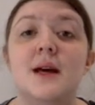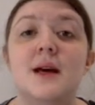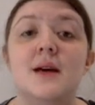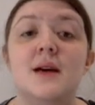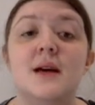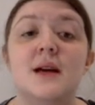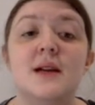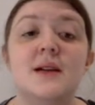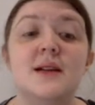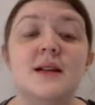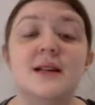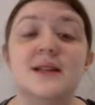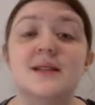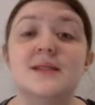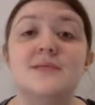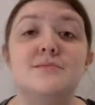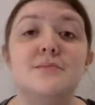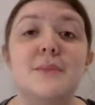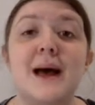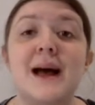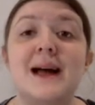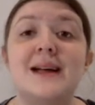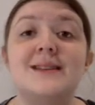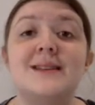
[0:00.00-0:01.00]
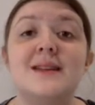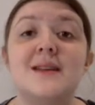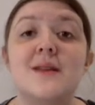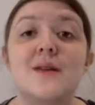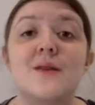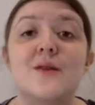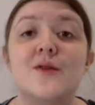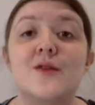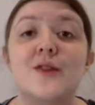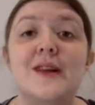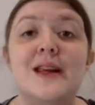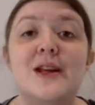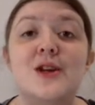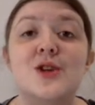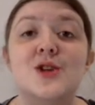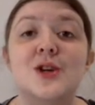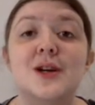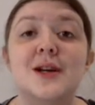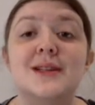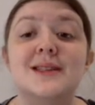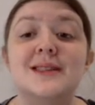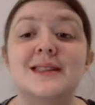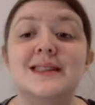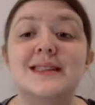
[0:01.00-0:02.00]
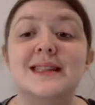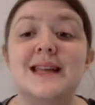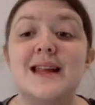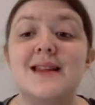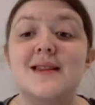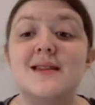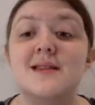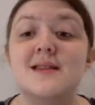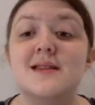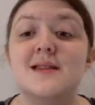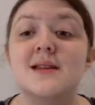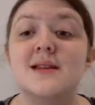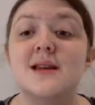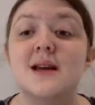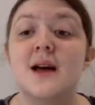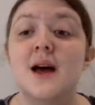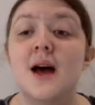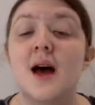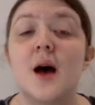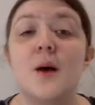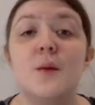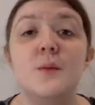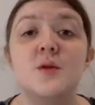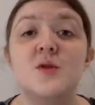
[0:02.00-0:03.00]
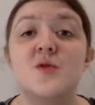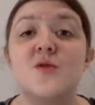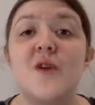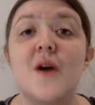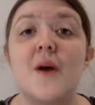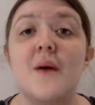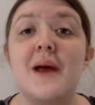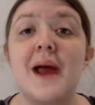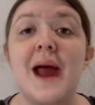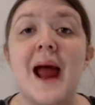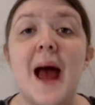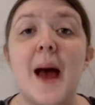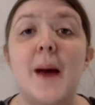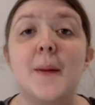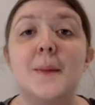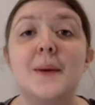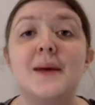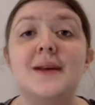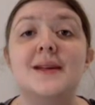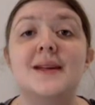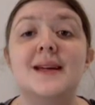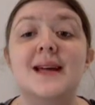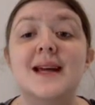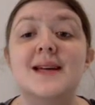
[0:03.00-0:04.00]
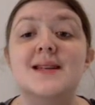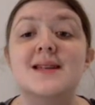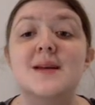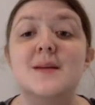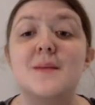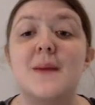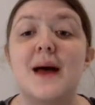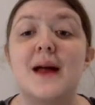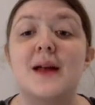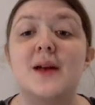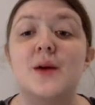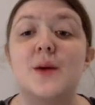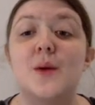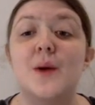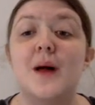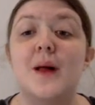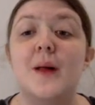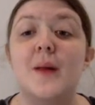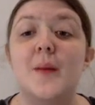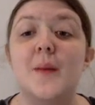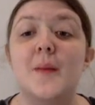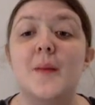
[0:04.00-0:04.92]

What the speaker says: It doesn't matter that Felicia consents and was very happy to kiss Emmanuel.